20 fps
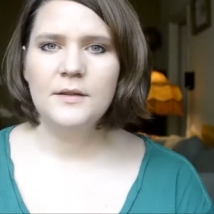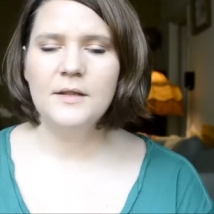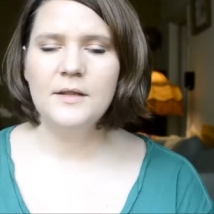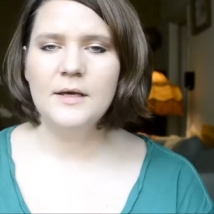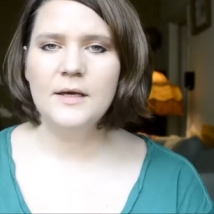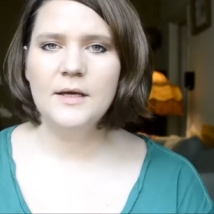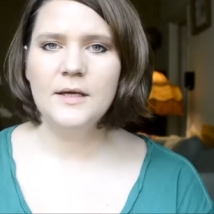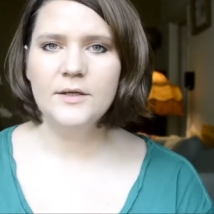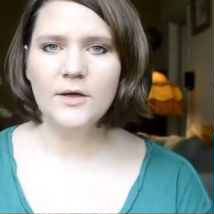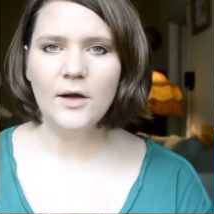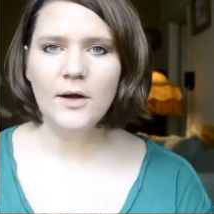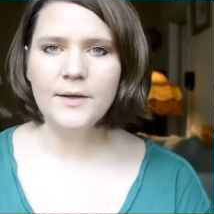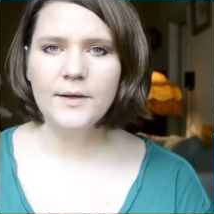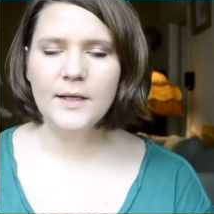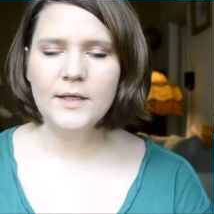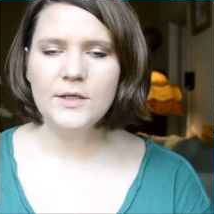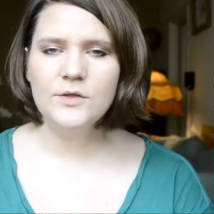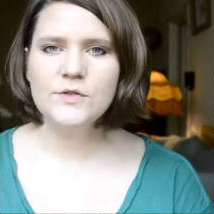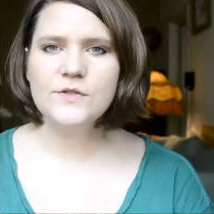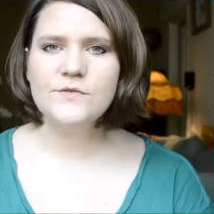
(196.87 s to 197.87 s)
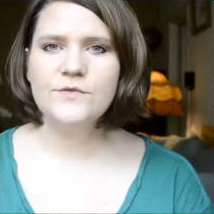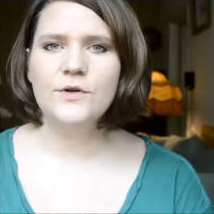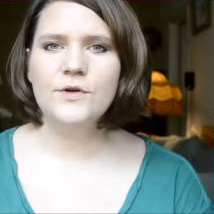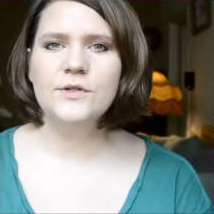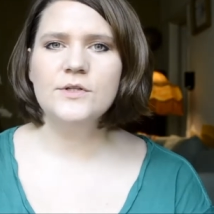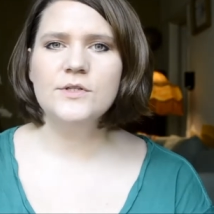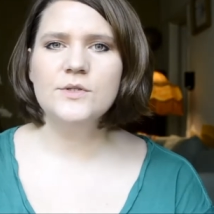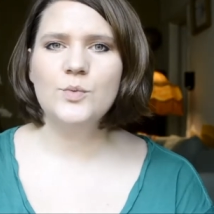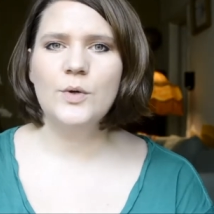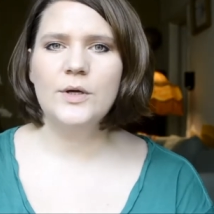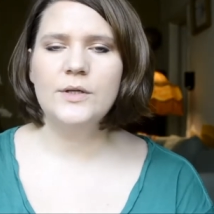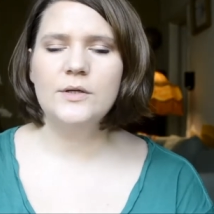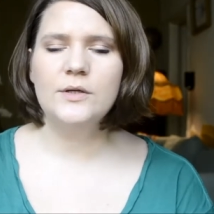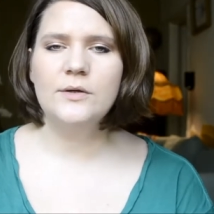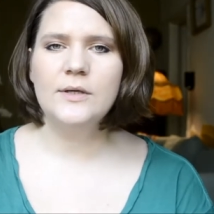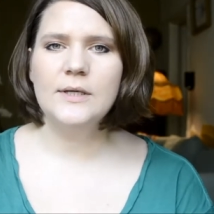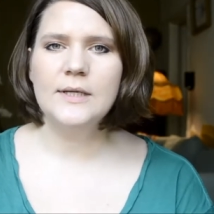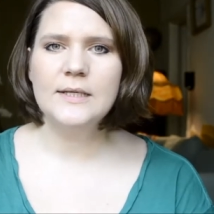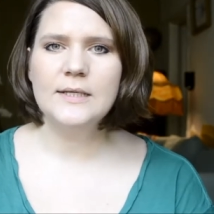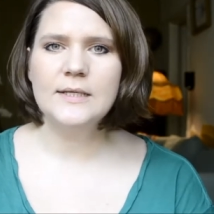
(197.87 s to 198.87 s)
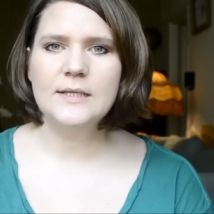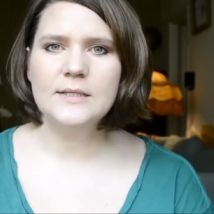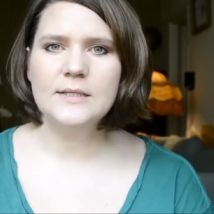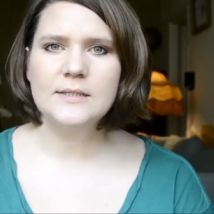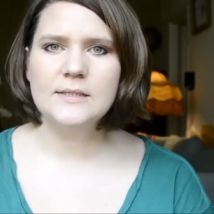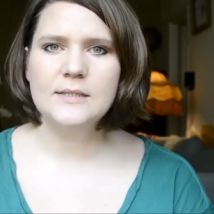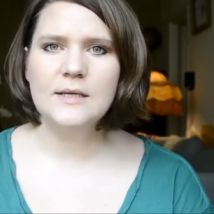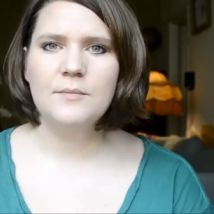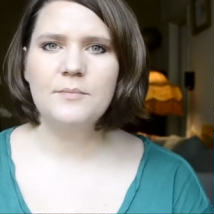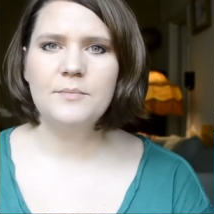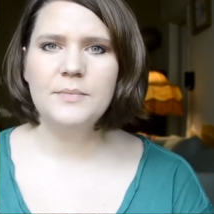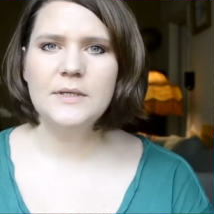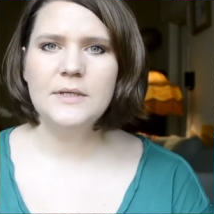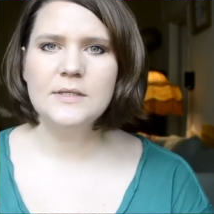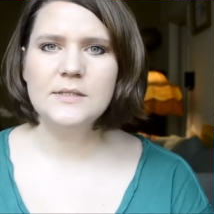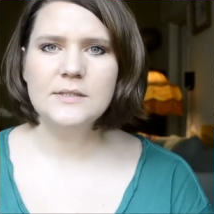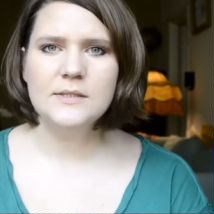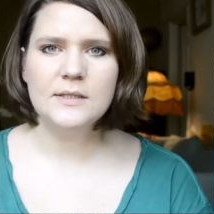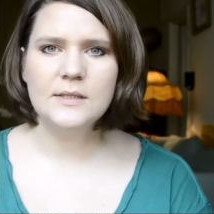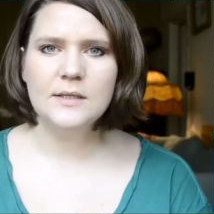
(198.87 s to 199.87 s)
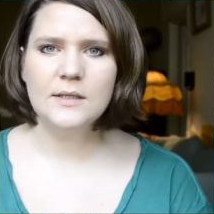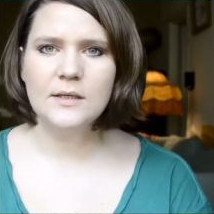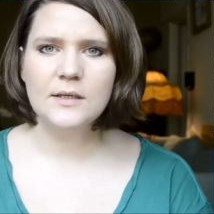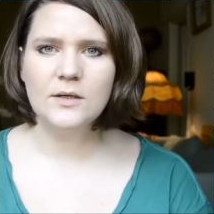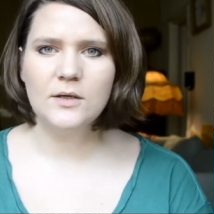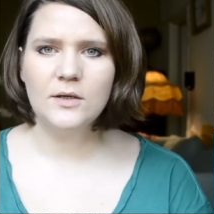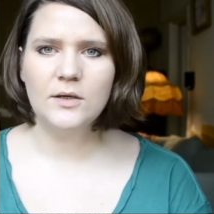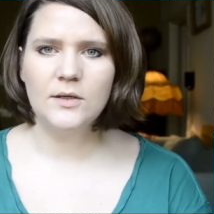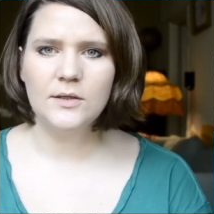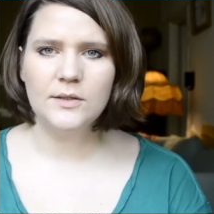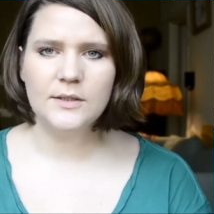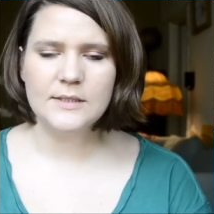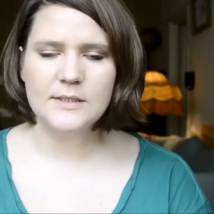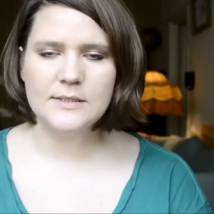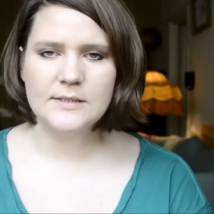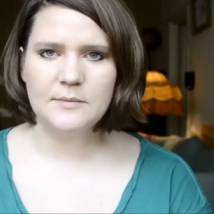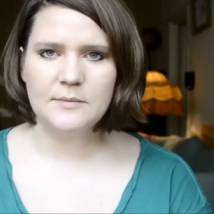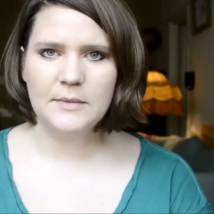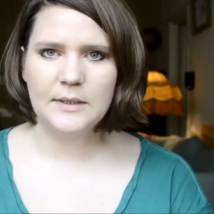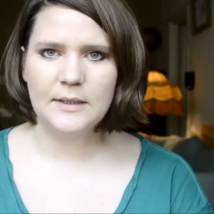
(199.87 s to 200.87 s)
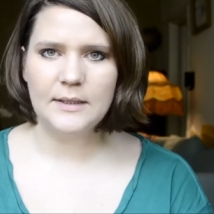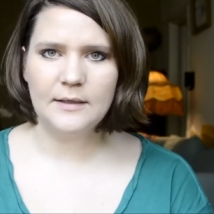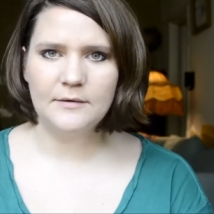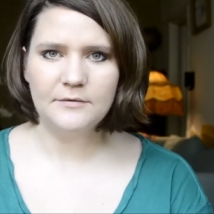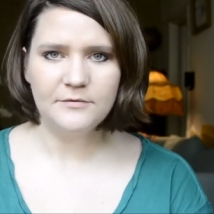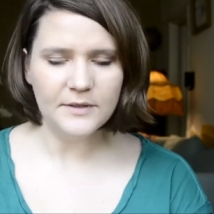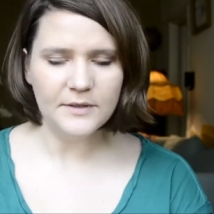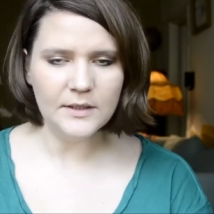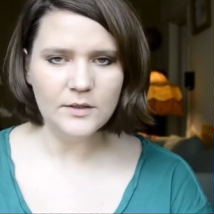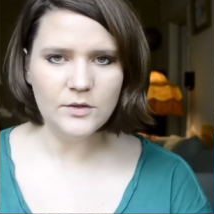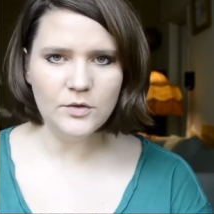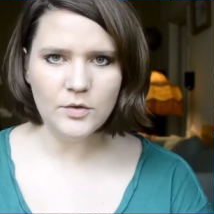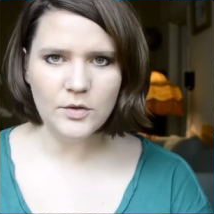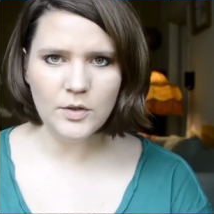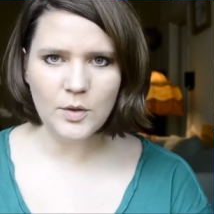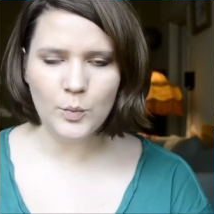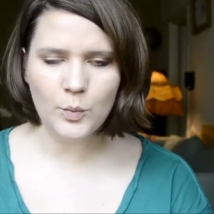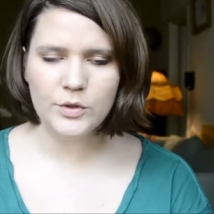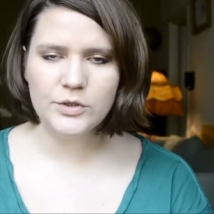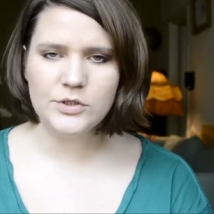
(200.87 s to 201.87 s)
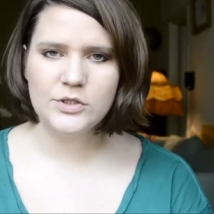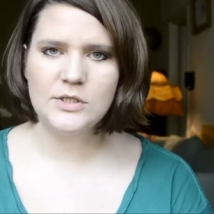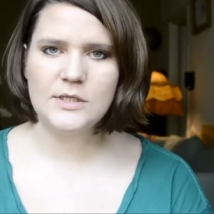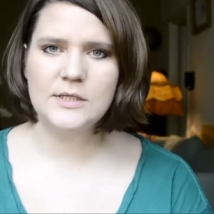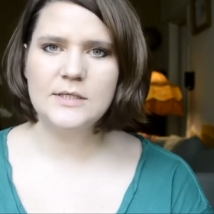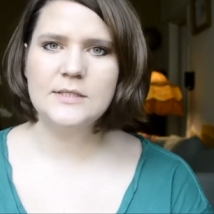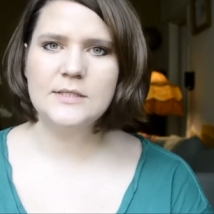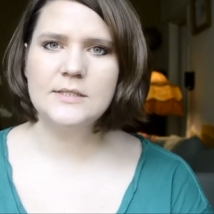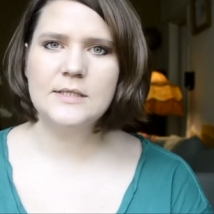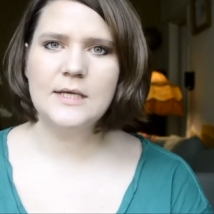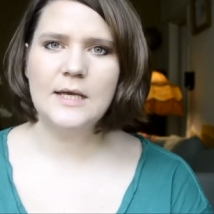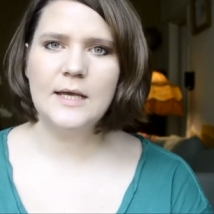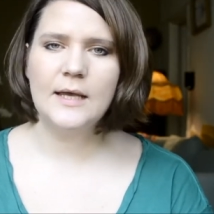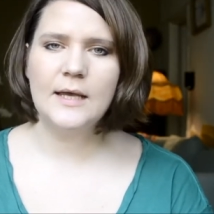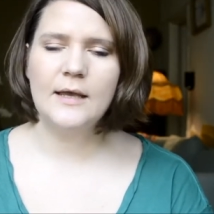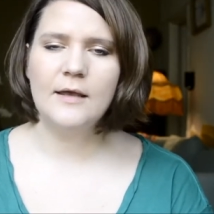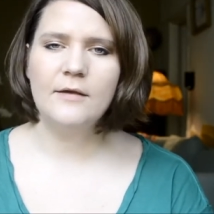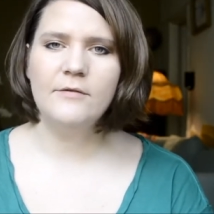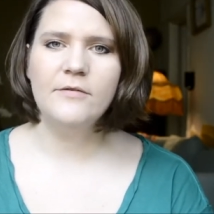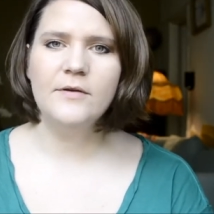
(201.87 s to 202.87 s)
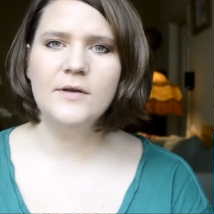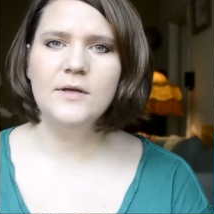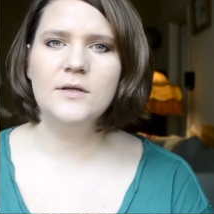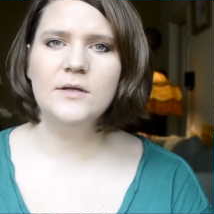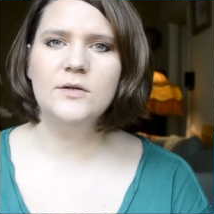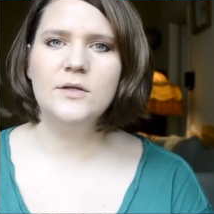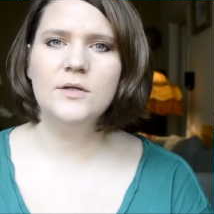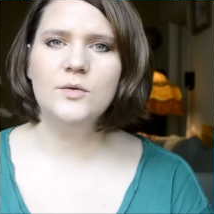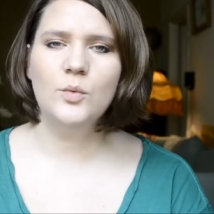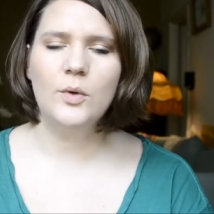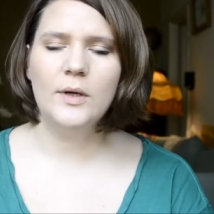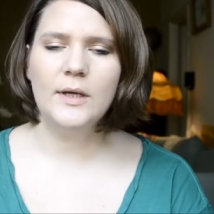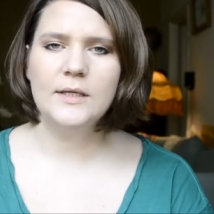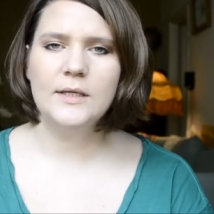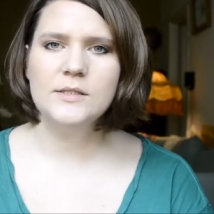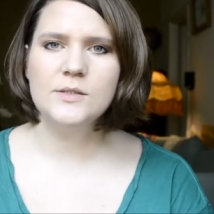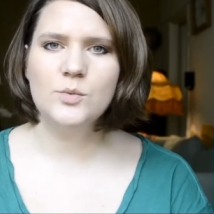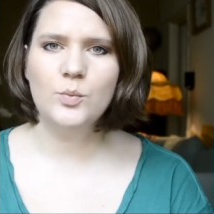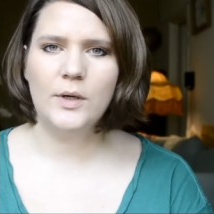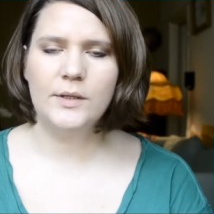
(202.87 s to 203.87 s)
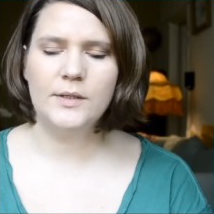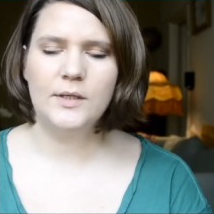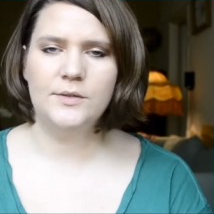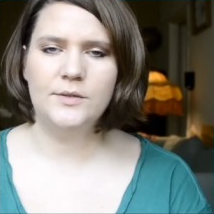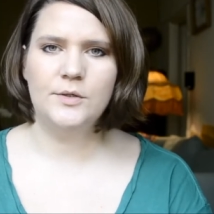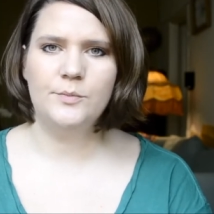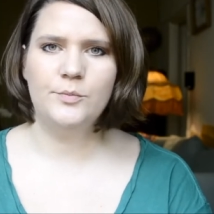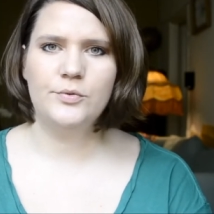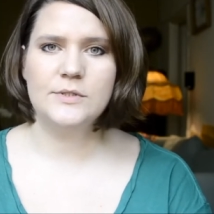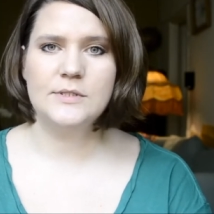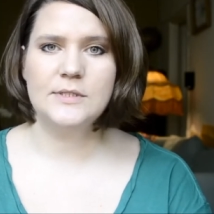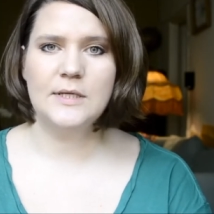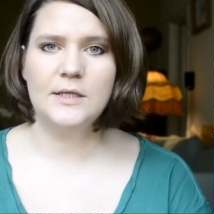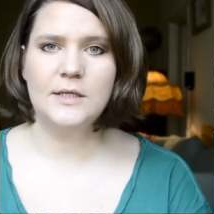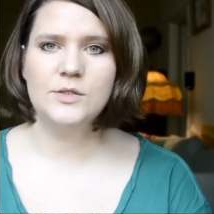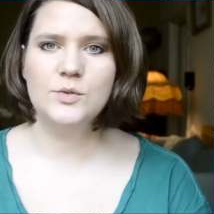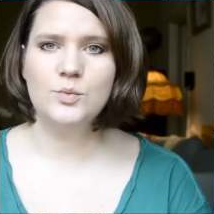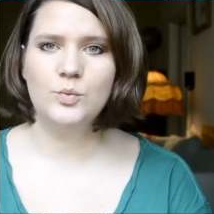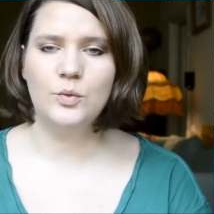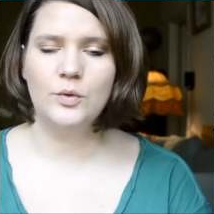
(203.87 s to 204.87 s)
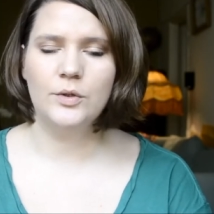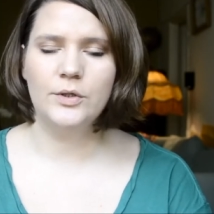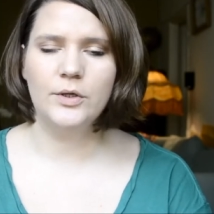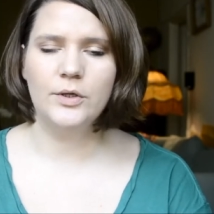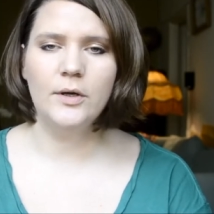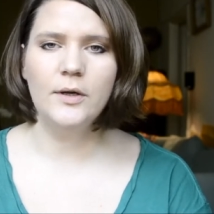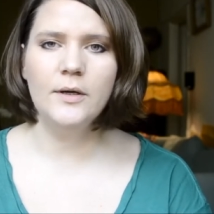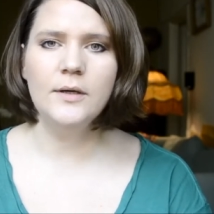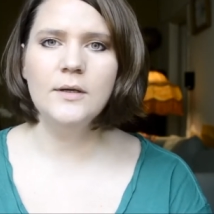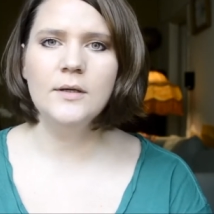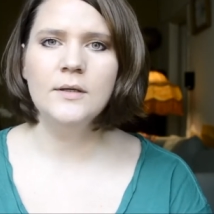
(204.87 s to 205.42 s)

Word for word: The yarn I used for the sweater is B C Garn Semilla fino, which is a finger in weight one hundred percent wool yarn,